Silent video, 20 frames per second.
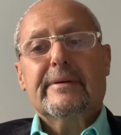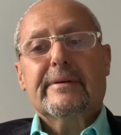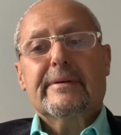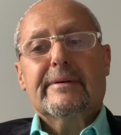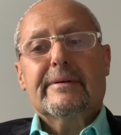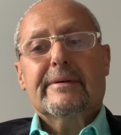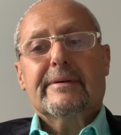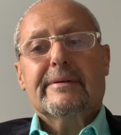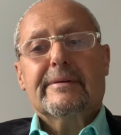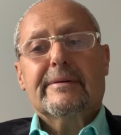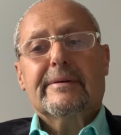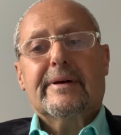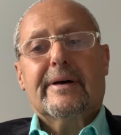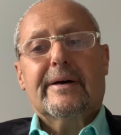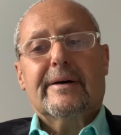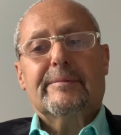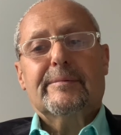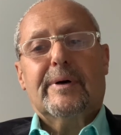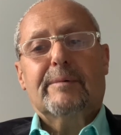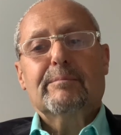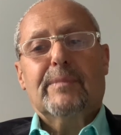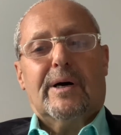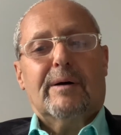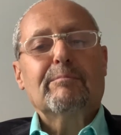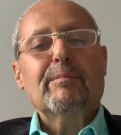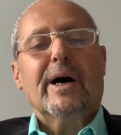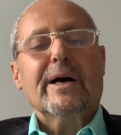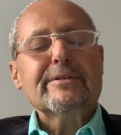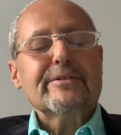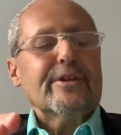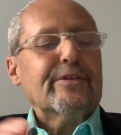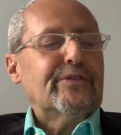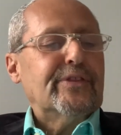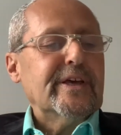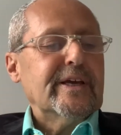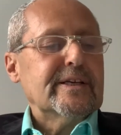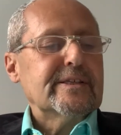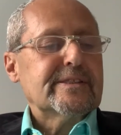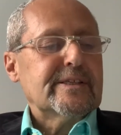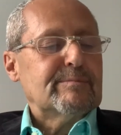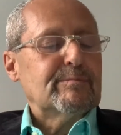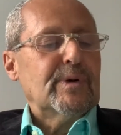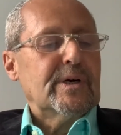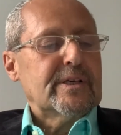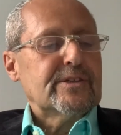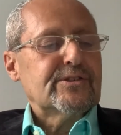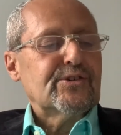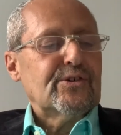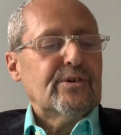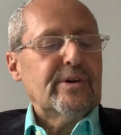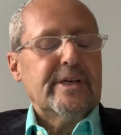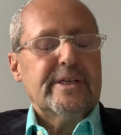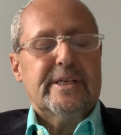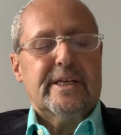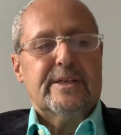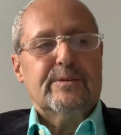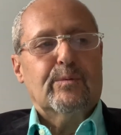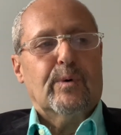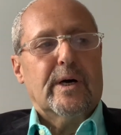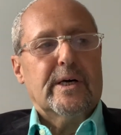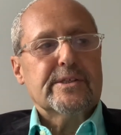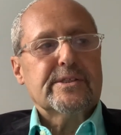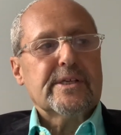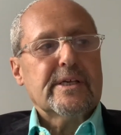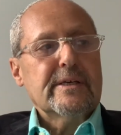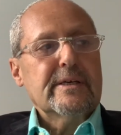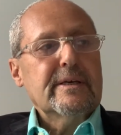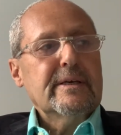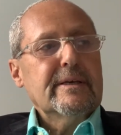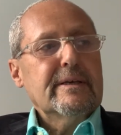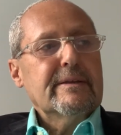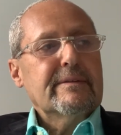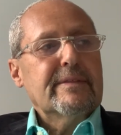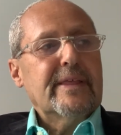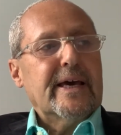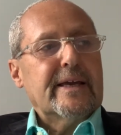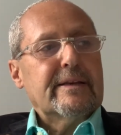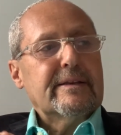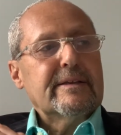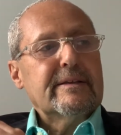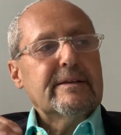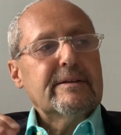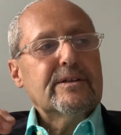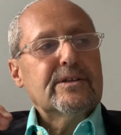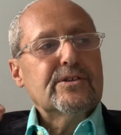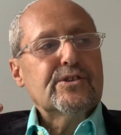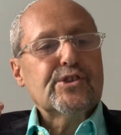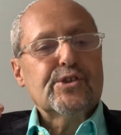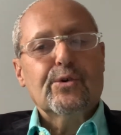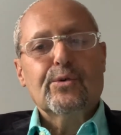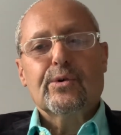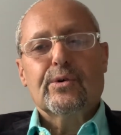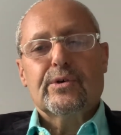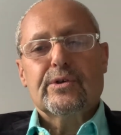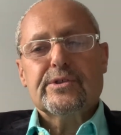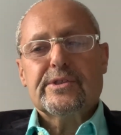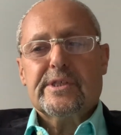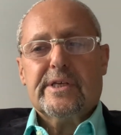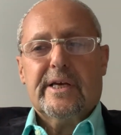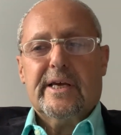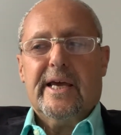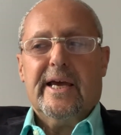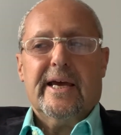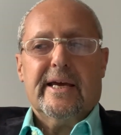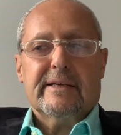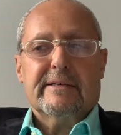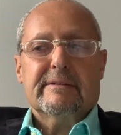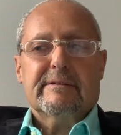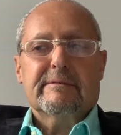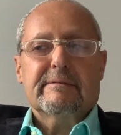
Correct. Yeah. Among the things that Montessori did was that schools had